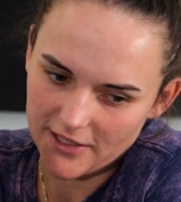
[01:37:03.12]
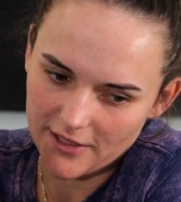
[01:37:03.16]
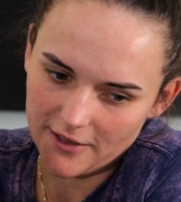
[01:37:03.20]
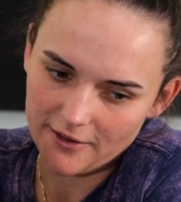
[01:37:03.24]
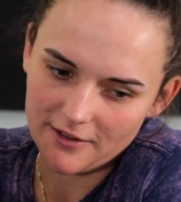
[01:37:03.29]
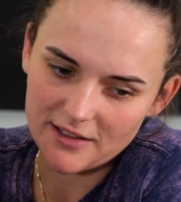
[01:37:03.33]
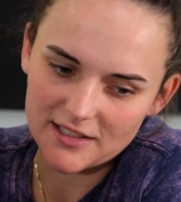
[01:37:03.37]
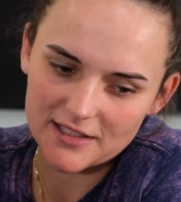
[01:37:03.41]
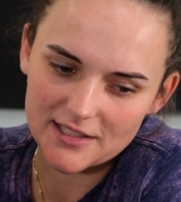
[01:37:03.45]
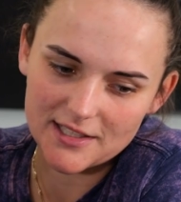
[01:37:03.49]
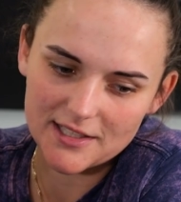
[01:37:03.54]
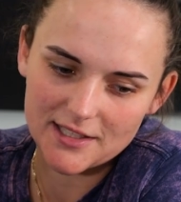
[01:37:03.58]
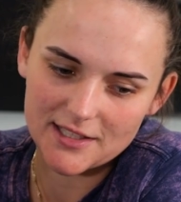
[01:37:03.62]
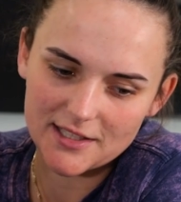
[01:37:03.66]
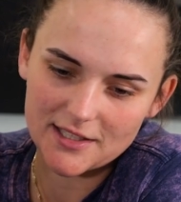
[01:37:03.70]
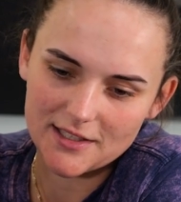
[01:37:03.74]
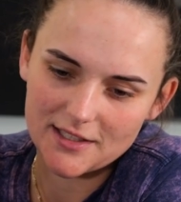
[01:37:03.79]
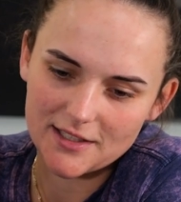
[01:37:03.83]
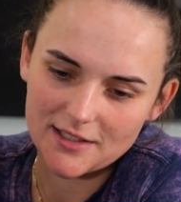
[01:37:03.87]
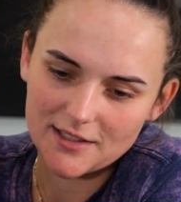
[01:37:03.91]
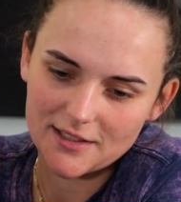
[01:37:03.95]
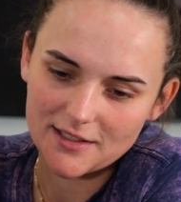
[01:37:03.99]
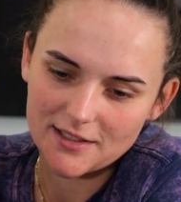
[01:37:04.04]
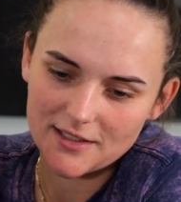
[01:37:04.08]
know,
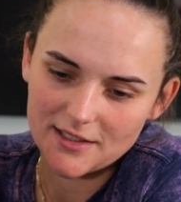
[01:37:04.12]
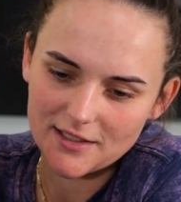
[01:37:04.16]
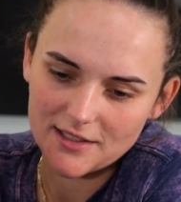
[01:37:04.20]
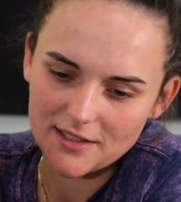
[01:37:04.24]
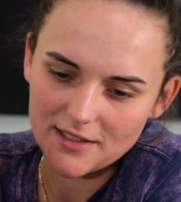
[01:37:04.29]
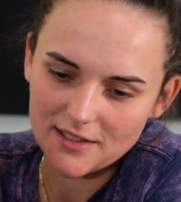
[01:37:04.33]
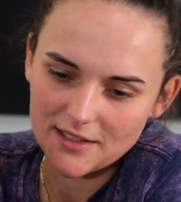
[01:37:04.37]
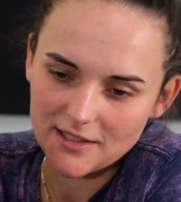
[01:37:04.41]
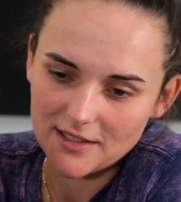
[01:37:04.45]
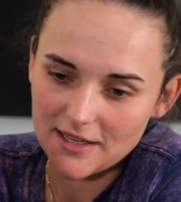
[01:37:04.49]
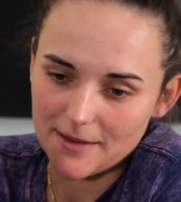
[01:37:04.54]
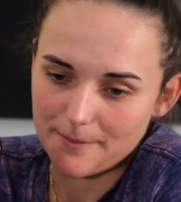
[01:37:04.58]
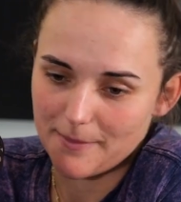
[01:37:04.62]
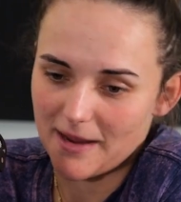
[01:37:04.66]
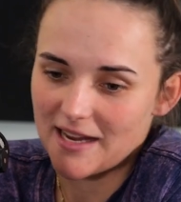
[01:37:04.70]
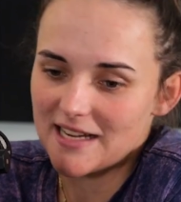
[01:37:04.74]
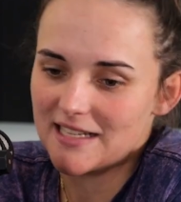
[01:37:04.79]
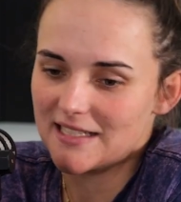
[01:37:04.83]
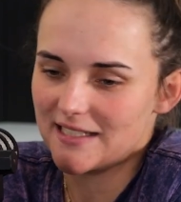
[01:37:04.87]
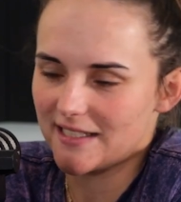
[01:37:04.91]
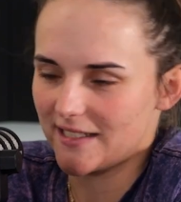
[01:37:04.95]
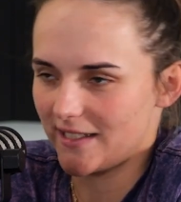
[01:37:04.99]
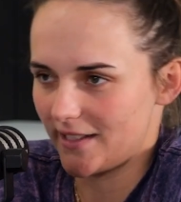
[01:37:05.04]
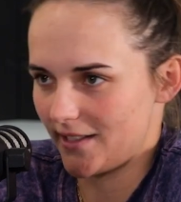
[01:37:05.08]
it's
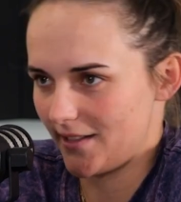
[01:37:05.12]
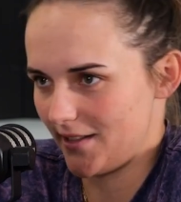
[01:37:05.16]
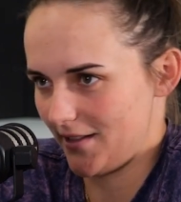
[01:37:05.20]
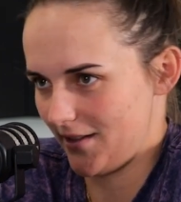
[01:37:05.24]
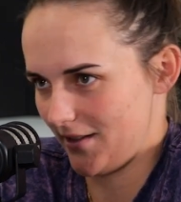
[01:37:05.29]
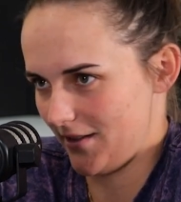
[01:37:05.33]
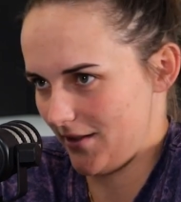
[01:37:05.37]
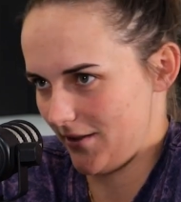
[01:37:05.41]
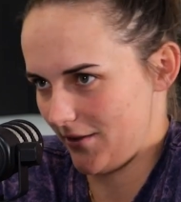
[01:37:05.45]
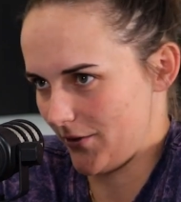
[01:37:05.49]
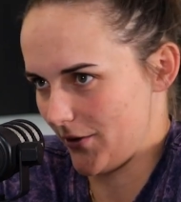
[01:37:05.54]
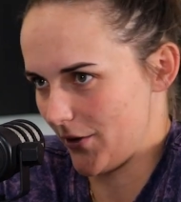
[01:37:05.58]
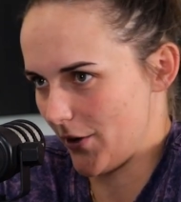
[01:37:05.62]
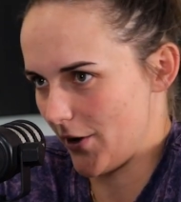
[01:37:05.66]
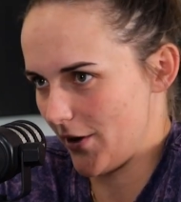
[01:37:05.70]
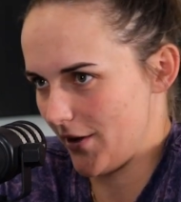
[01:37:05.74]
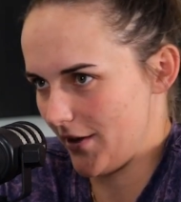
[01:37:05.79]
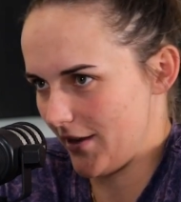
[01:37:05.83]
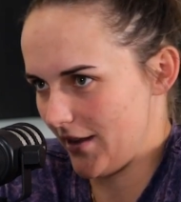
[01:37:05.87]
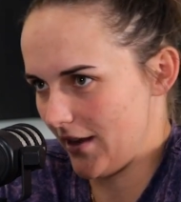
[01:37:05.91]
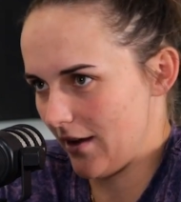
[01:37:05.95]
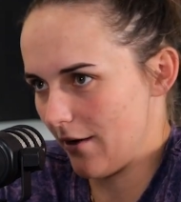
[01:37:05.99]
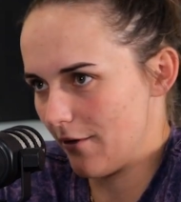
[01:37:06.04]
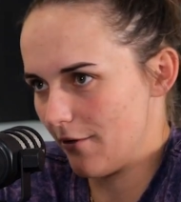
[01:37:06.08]
amazing
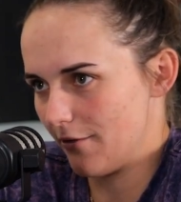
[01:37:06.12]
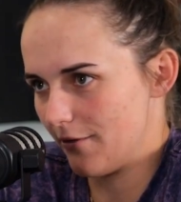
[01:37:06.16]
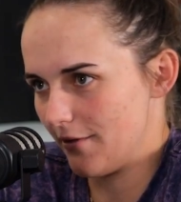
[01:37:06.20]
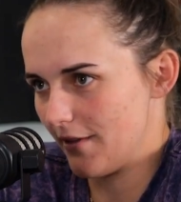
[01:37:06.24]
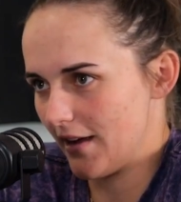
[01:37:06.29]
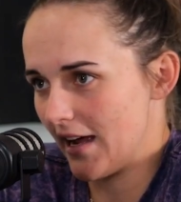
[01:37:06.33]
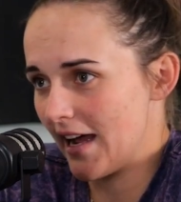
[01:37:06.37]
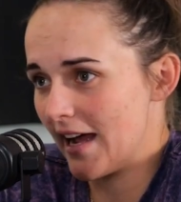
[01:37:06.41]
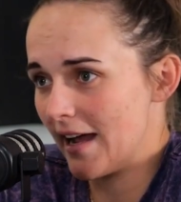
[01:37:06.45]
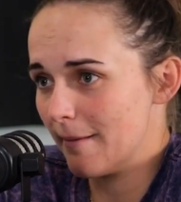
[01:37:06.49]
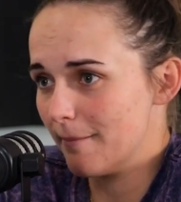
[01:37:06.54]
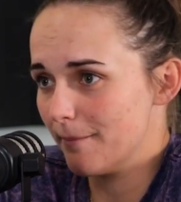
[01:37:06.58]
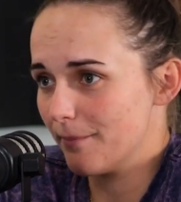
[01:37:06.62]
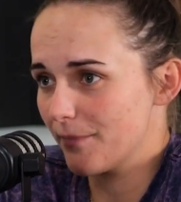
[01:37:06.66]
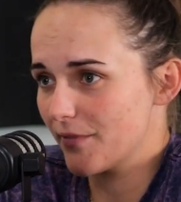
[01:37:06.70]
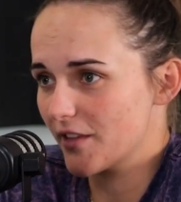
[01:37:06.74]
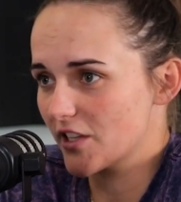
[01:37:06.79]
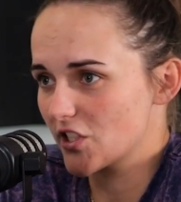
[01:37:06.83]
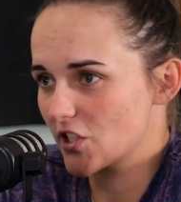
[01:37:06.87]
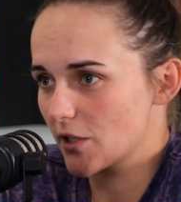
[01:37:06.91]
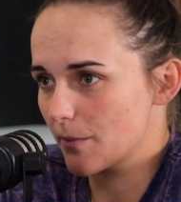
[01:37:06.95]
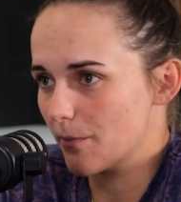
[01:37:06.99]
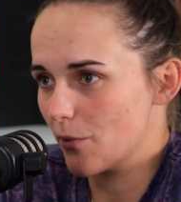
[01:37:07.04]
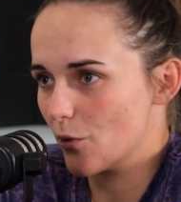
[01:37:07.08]
what they've
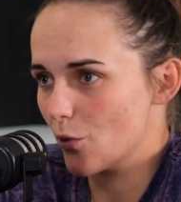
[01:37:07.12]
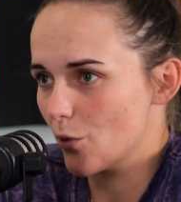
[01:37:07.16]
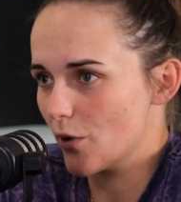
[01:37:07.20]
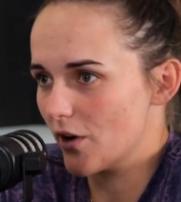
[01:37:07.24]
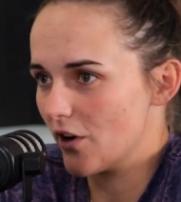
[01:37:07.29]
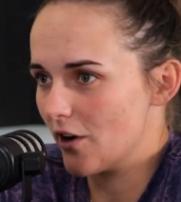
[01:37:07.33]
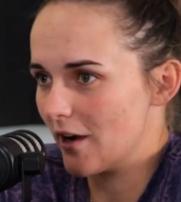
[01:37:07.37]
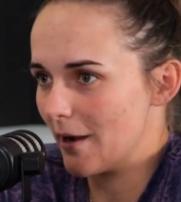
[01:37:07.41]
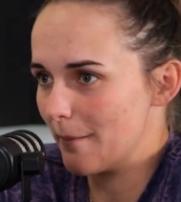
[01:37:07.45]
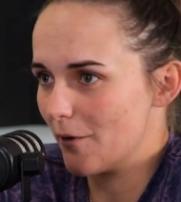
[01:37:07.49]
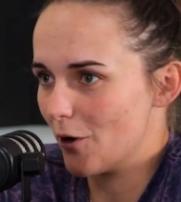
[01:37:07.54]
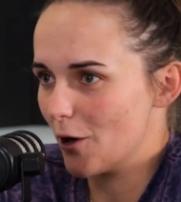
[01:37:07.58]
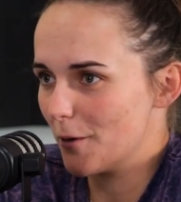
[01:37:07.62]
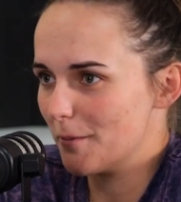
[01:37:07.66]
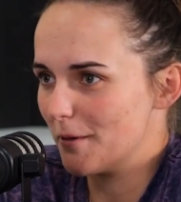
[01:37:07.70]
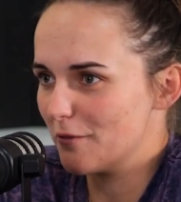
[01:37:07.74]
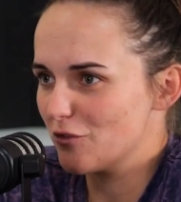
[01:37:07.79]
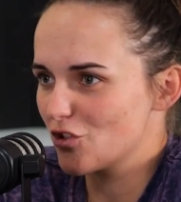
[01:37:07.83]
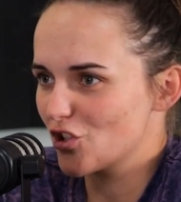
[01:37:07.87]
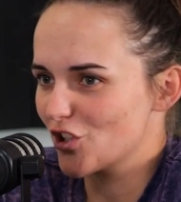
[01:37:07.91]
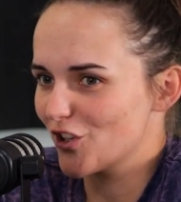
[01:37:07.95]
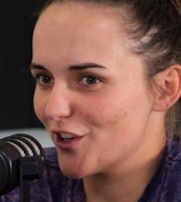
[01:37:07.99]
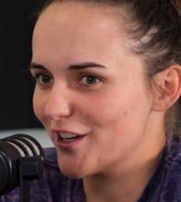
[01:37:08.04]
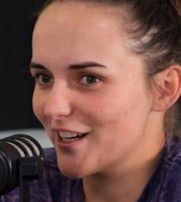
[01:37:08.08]
the support I Hope
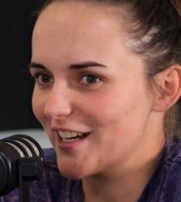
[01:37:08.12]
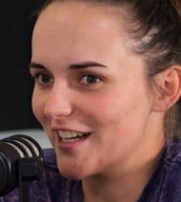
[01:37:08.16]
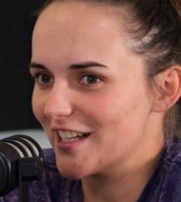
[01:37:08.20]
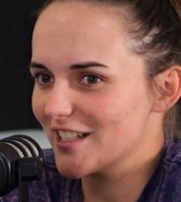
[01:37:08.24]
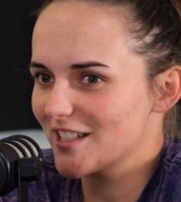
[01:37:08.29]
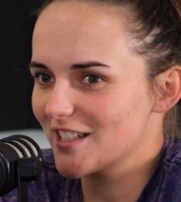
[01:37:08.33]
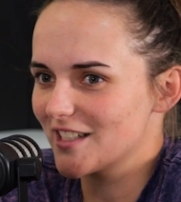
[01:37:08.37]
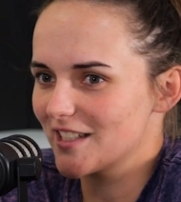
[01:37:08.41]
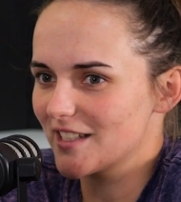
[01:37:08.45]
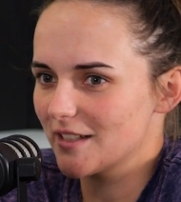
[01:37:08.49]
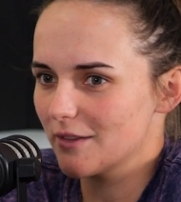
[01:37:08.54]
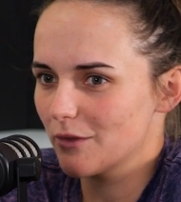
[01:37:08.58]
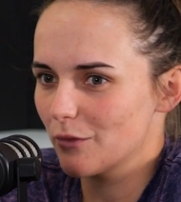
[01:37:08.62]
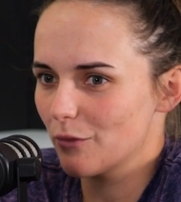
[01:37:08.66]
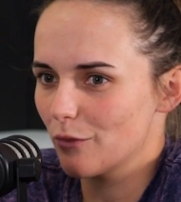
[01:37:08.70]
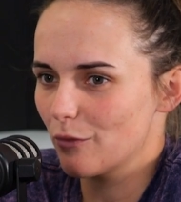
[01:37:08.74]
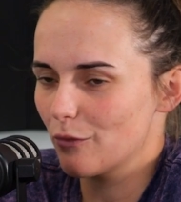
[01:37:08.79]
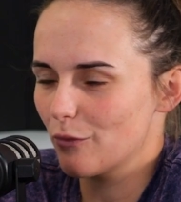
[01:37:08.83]
have shown us,